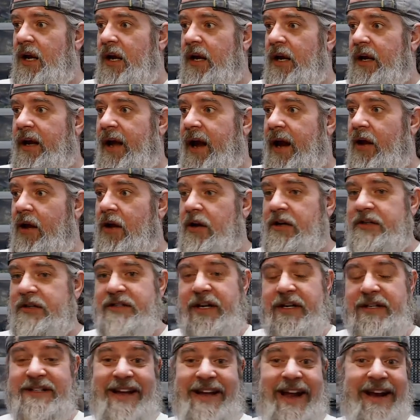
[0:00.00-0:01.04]
Catalog
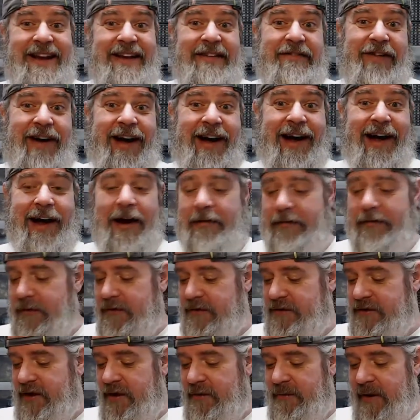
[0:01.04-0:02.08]
states 95,
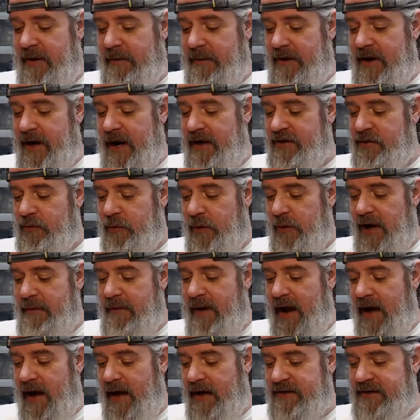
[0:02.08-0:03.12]
so maybe not as way
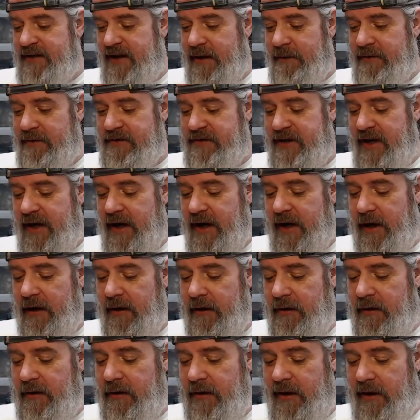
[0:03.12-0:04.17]
back as I was thinking.
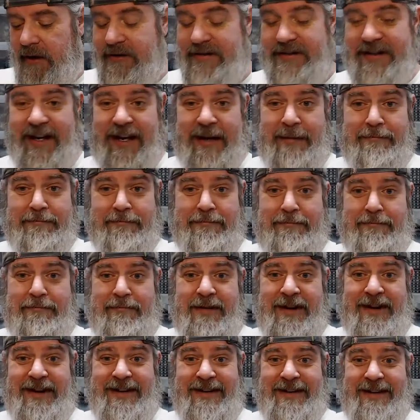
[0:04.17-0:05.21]
I was thinking
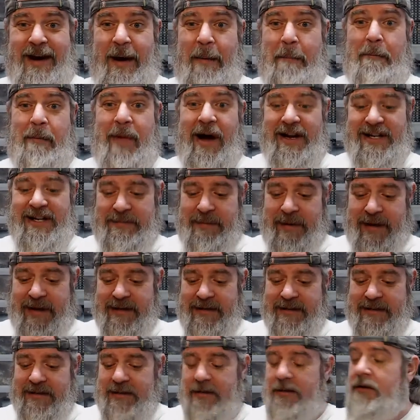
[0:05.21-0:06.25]

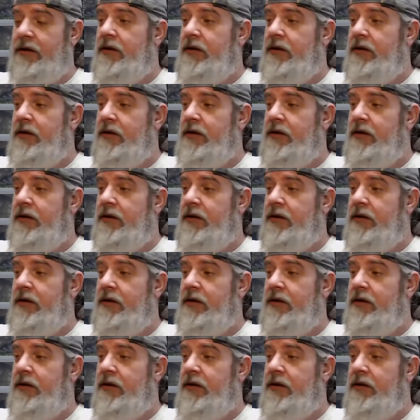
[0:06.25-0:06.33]
MySpace.